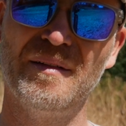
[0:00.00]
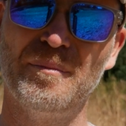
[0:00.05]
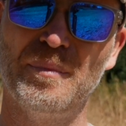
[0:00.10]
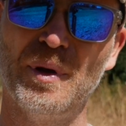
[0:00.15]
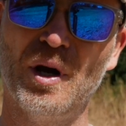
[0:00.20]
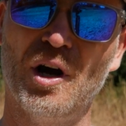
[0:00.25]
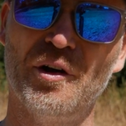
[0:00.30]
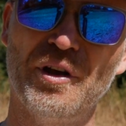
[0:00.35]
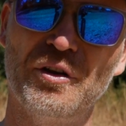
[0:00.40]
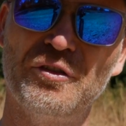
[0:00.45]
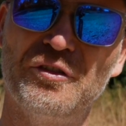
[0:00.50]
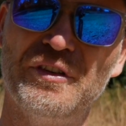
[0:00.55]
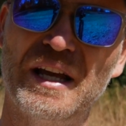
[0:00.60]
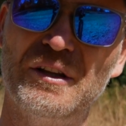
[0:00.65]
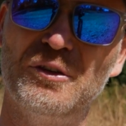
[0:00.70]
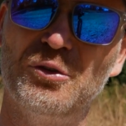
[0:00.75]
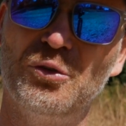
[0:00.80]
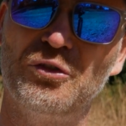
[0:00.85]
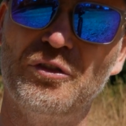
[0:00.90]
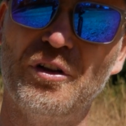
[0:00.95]
behind those
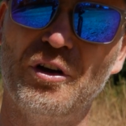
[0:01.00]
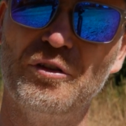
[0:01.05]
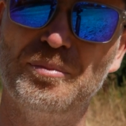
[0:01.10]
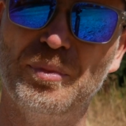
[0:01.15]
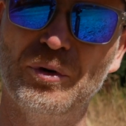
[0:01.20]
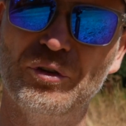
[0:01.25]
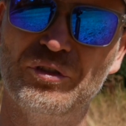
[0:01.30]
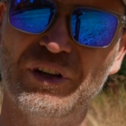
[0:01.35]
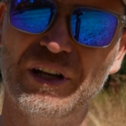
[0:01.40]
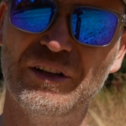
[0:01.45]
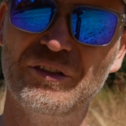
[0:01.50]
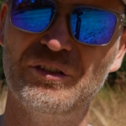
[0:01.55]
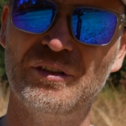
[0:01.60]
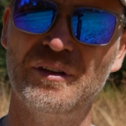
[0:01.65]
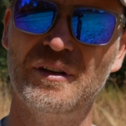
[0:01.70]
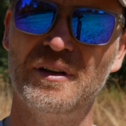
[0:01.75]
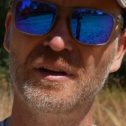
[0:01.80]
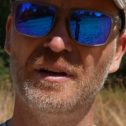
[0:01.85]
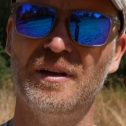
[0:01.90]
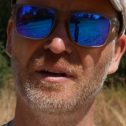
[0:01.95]
nettles and those bushes,
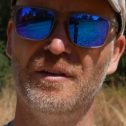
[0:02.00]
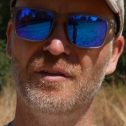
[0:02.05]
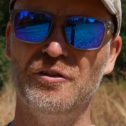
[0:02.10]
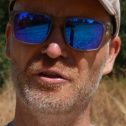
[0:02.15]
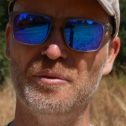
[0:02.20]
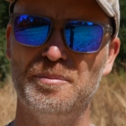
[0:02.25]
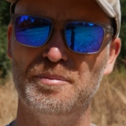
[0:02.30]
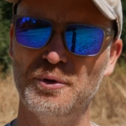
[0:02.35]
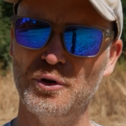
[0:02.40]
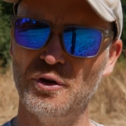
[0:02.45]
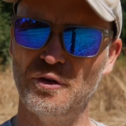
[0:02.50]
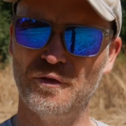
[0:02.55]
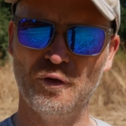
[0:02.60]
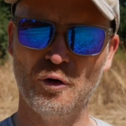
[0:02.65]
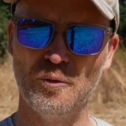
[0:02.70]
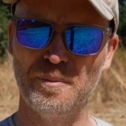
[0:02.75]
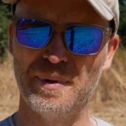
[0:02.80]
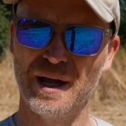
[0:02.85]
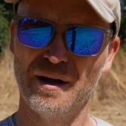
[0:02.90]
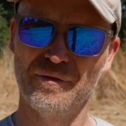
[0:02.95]
there's a
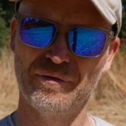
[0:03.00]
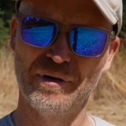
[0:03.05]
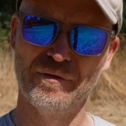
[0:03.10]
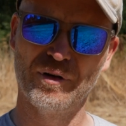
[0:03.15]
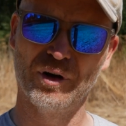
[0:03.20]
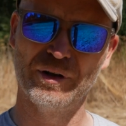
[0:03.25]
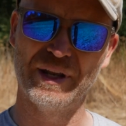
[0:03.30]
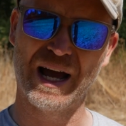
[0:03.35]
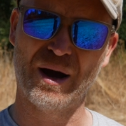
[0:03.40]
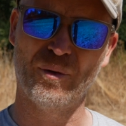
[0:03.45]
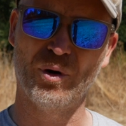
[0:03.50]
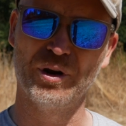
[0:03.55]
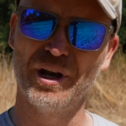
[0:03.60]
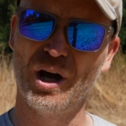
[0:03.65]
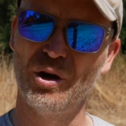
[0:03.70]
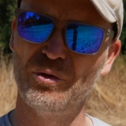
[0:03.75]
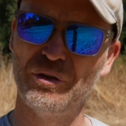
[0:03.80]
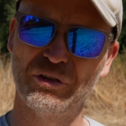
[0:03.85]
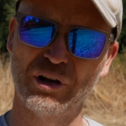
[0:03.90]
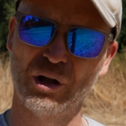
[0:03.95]
beautiful bit of river. Now I
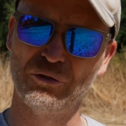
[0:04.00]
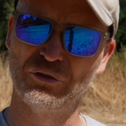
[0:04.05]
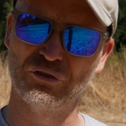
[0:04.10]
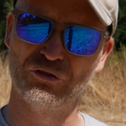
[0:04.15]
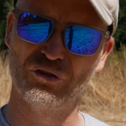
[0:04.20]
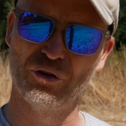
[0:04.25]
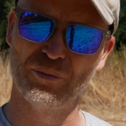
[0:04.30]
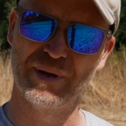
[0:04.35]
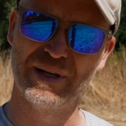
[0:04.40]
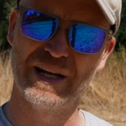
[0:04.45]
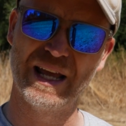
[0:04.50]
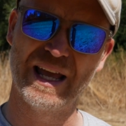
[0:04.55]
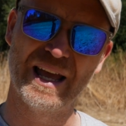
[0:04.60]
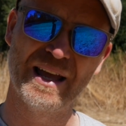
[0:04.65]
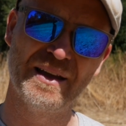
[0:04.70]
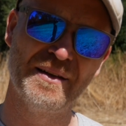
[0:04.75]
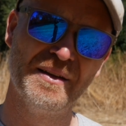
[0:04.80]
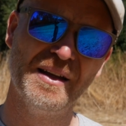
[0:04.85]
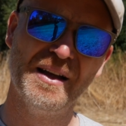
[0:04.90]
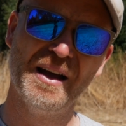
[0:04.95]
know there's loads of chub in
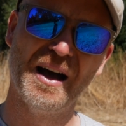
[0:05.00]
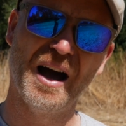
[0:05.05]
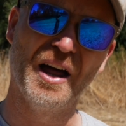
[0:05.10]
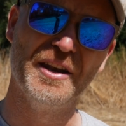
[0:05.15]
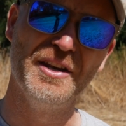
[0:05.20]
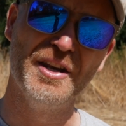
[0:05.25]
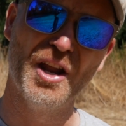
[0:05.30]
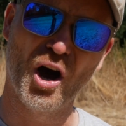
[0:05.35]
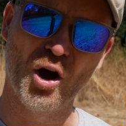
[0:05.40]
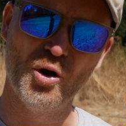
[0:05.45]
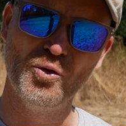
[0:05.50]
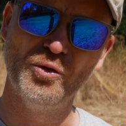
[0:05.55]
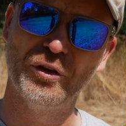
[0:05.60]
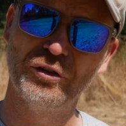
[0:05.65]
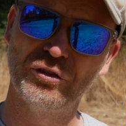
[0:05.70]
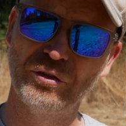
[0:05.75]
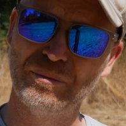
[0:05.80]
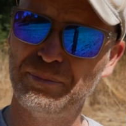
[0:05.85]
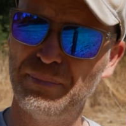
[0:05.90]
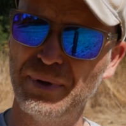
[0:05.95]
here. I know that
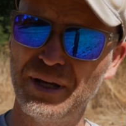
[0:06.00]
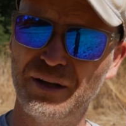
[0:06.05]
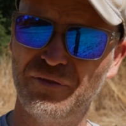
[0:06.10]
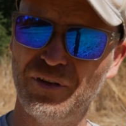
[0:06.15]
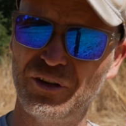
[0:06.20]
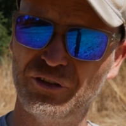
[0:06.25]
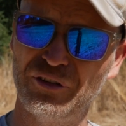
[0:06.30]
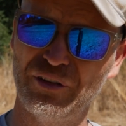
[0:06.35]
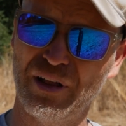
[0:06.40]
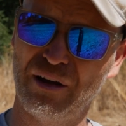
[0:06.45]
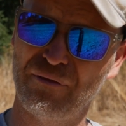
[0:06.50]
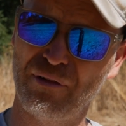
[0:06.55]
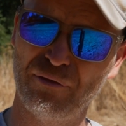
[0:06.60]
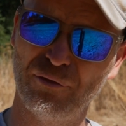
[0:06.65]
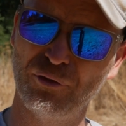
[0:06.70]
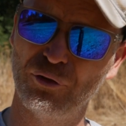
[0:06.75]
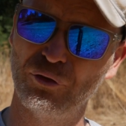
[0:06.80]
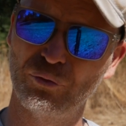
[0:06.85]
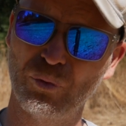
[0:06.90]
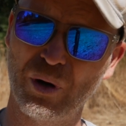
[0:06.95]
there's some big fish in that
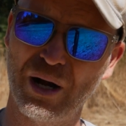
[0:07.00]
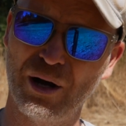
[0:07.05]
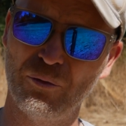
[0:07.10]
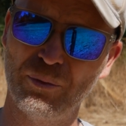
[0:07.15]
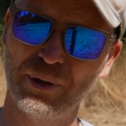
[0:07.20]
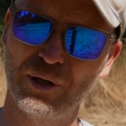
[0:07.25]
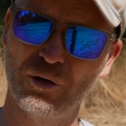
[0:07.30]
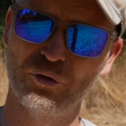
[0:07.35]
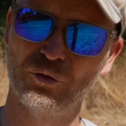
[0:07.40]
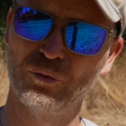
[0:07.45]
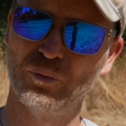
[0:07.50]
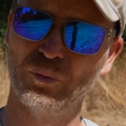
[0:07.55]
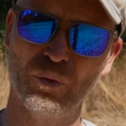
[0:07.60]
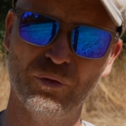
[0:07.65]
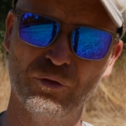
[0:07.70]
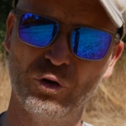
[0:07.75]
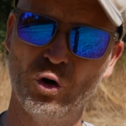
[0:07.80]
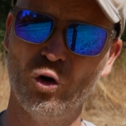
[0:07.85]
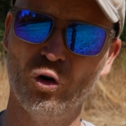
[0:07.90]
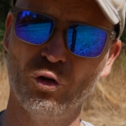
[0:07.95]
river as well, because
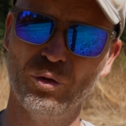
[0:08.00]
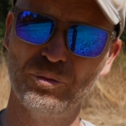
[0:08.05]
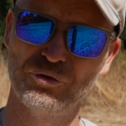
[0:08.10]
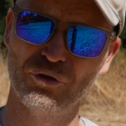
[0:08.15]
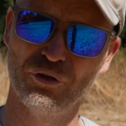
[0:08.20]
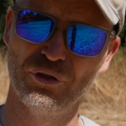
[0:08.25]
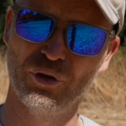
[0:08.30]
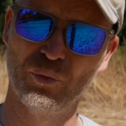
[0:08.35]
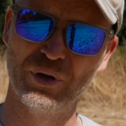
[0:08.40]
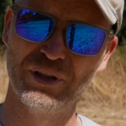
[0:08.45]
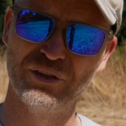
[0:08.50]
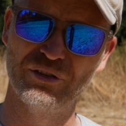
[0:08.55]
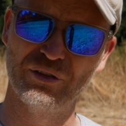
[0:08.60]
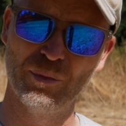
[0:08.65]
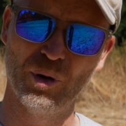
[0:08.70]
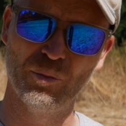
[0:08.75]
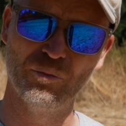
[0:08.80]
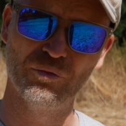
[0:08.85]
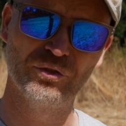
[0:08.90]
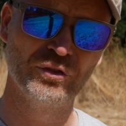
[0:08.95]
we've caught them during the winter
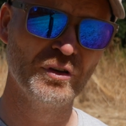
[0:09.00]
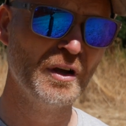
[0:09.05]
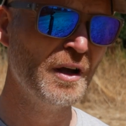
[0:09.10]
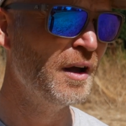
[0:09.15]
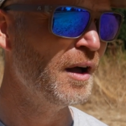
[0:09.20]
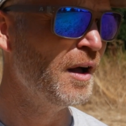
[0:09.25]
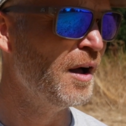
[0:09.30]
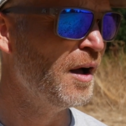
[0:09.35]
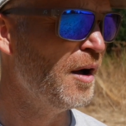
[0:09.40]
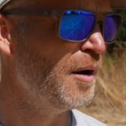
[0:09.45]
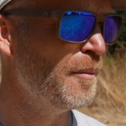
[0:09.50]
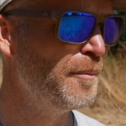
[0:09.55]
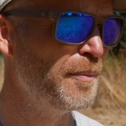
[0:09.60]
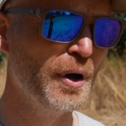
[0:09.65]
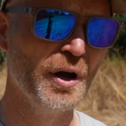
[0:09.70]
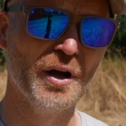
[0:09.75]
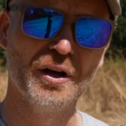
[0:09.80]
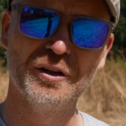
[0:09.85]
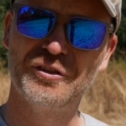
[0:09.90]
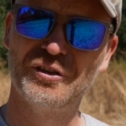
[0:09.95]
months.
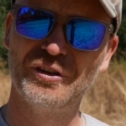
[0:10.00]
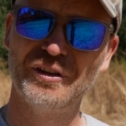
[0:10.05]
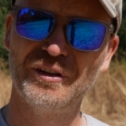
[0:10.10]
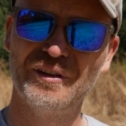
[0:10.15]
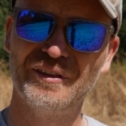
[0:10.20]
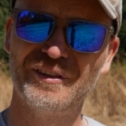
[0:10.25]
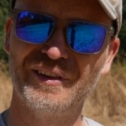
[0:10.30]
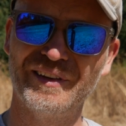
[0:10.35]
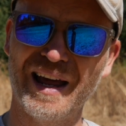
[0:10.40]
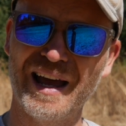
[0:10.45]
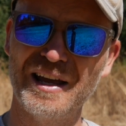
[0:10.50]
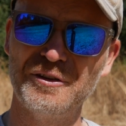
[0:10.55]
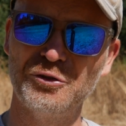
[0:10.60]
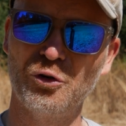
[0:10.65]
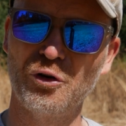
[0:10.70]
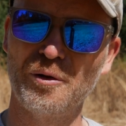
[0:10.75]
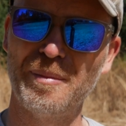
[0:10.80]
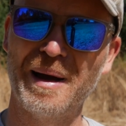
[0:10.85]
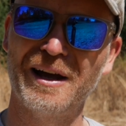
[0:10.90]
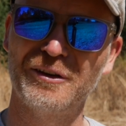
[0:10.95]
But today's
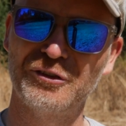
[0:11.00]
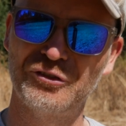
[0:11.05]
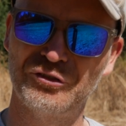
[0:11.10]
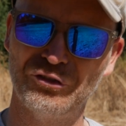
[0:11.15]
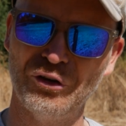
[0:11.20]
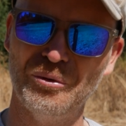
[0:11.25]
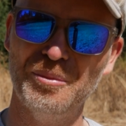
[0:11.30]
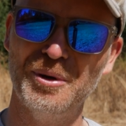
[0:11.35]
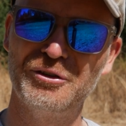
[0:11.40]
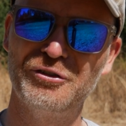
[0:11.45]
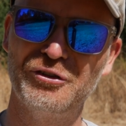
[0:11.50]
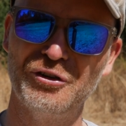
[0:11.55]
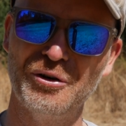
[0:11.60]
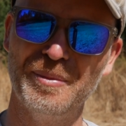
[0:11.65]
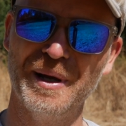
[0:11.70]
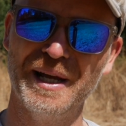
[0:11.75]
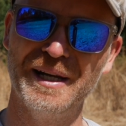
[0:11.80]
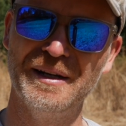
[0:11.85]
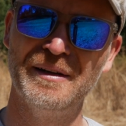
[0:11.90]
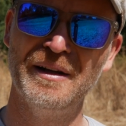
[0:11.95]
all about summer
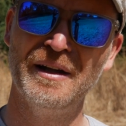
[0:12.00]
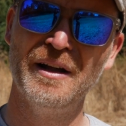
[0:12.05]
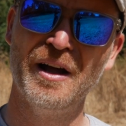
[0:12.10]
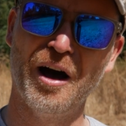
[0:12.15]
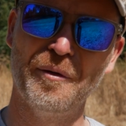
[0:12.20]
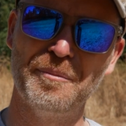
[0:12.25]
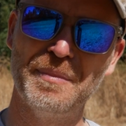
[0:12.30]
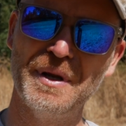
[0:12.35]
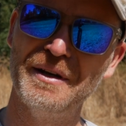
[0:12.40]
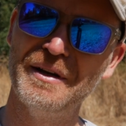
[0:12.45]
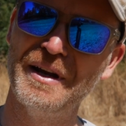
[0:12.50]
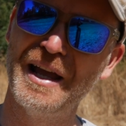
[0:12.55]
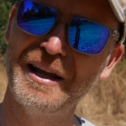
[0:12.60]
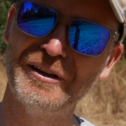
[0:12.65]
chubbing. I've been